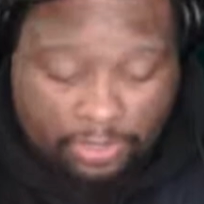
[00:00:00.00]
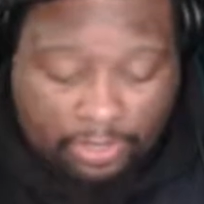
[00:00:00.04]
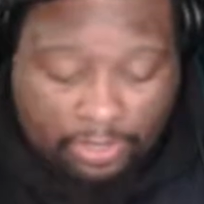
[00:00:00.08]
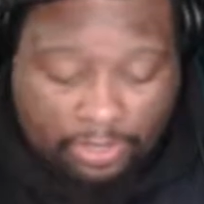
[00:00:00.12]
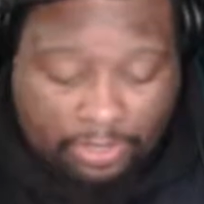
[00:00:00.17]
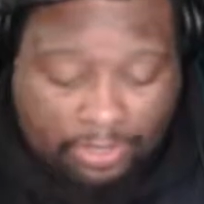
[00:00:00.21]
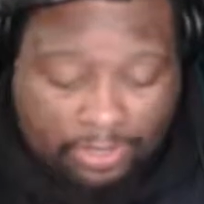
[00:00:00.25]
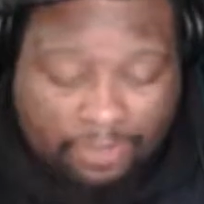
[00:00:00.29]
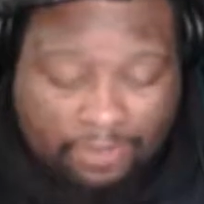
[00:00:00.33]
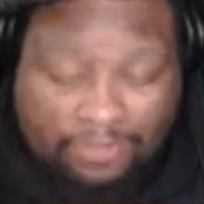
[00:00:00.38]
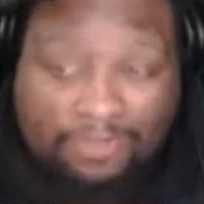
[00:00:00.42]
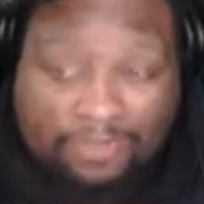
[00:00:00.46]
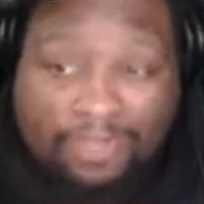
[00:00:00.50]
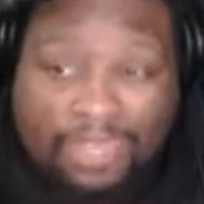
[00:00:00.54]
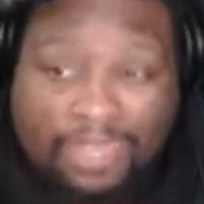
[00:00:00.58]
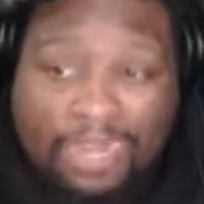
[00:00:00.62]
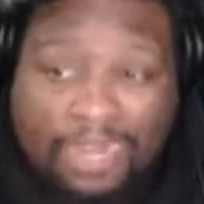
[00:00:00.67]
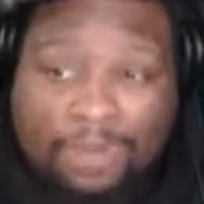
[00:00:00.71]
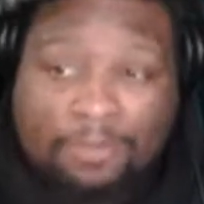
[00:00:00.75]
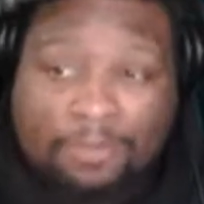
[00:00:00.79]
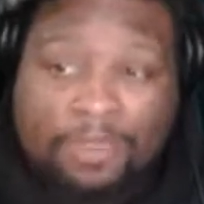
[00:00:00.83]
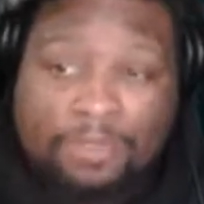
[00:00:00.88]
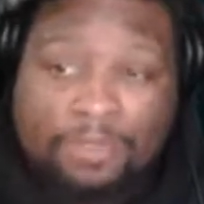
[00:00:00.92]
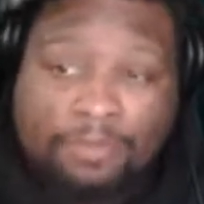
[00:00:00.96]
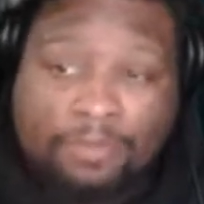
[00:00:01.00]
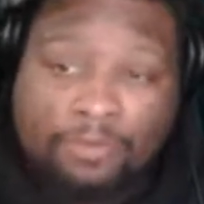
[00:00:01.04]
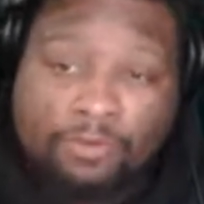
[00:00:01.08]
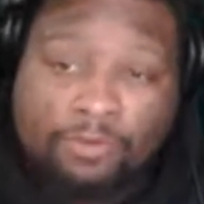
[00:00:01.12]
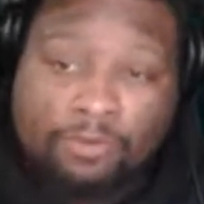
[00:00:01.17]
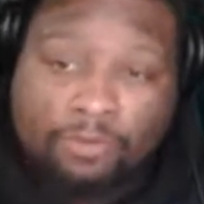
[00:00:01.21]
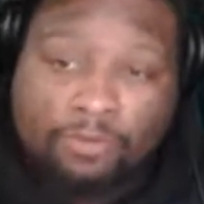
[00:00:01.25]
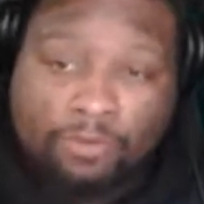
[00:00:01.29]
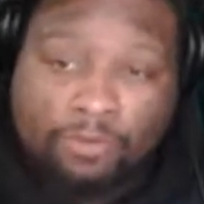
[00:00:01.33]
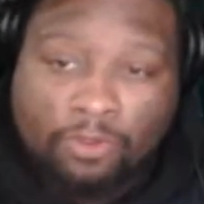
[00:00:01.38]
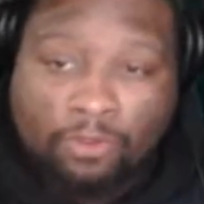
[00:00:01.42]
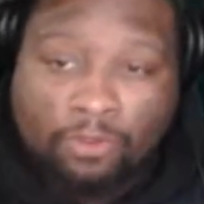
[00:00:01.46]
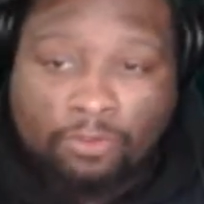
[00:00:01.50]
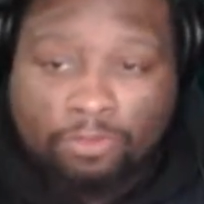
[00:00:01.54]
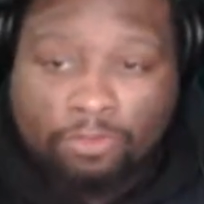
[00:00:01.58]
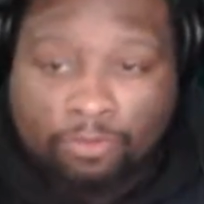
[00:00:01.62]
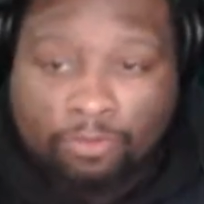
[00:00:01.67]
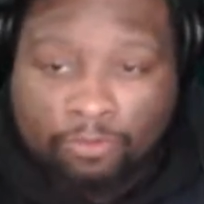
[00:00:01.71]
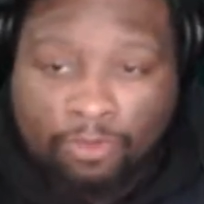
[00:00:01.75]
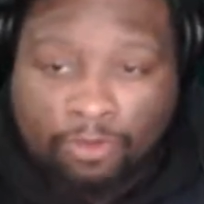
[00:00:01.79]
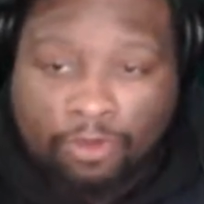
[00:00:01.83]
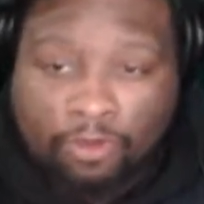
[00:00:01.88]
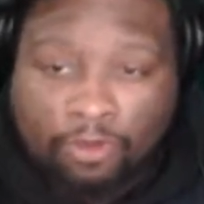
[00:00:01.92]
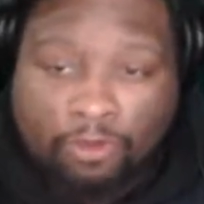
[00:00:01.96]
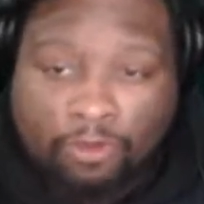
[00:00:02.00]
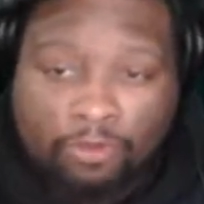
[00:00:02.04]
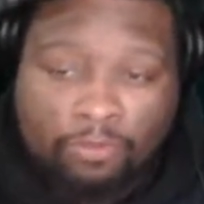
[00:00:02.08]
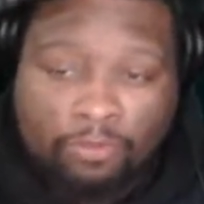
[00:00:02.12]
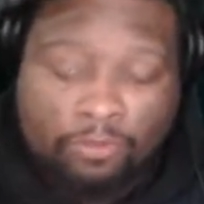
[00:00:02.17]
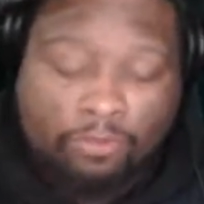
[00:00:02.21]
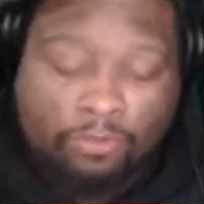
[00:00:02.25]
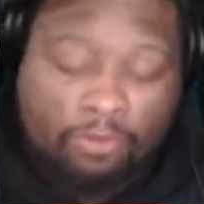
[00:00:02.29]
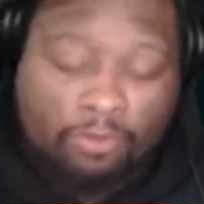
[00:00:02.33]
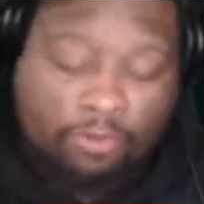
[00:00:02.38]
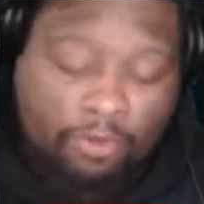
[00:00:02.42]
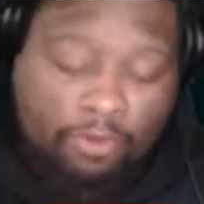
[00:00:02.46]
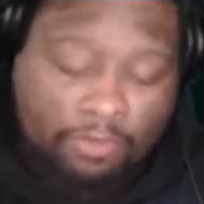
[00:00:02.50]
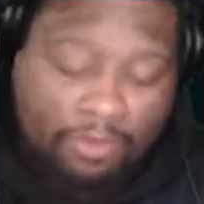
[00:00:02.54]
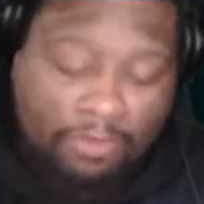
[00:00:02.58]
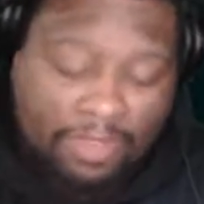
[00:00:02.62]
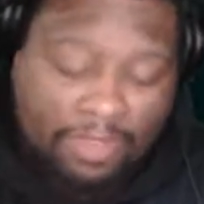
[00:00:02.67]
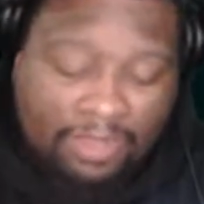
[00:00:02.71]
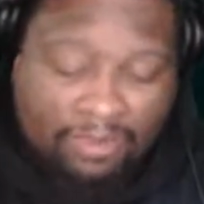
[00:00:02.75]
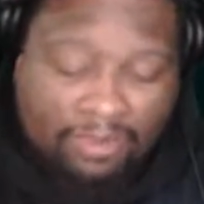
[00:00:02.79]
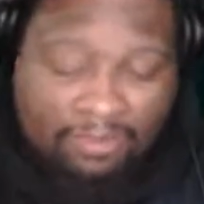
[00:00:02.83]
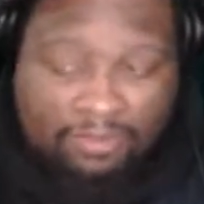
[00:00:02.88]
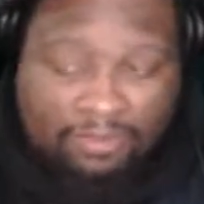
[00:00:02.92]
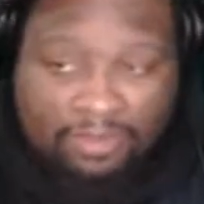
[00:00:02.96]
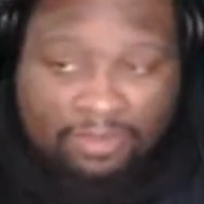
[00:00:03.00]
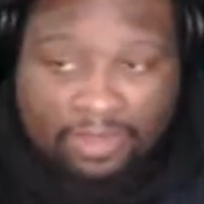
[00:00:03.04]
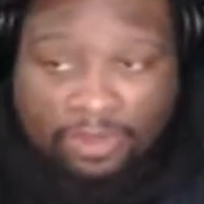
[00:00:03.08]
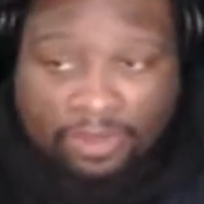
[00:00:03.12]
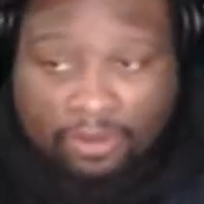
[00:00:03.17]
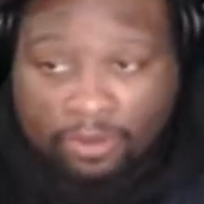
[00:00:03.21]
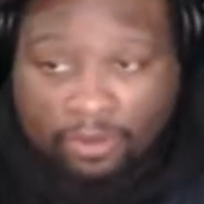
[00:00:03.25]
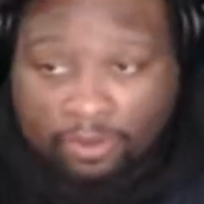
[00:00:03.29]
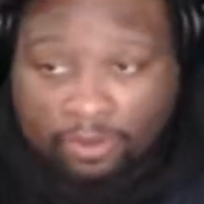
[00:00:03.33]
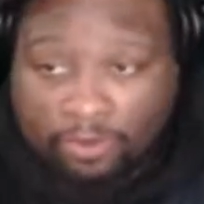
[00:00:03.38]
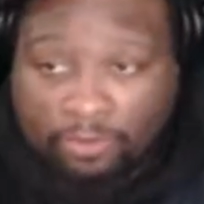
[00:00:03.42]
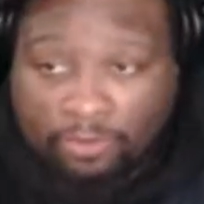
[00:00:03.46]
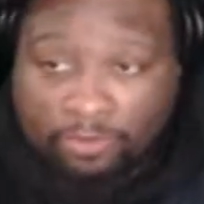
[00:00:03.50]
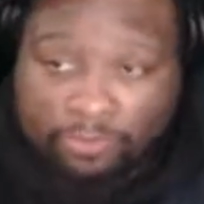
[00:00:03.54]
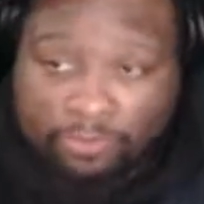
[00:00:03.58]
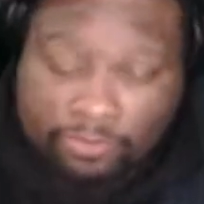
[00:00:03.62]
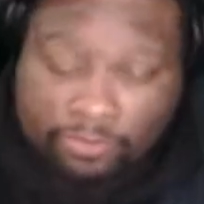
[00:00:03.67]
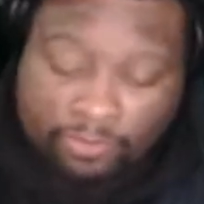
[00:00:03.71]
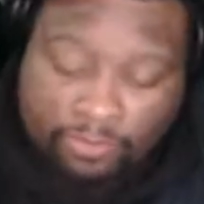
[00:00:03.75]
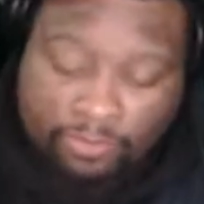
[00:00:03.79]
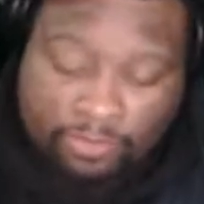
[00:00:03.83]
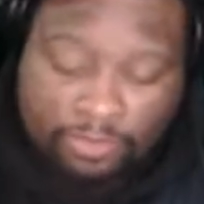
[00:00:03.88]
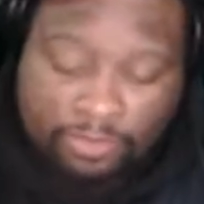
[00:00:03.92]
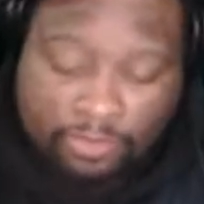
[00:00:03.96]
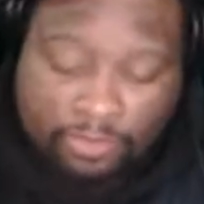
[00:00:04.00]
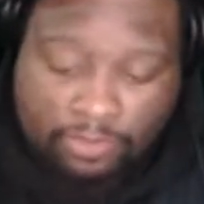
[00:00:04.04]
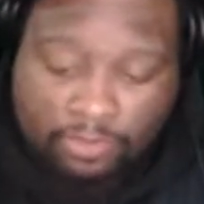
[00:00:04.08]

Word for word: there's a lot of people who go through their own torments and their own,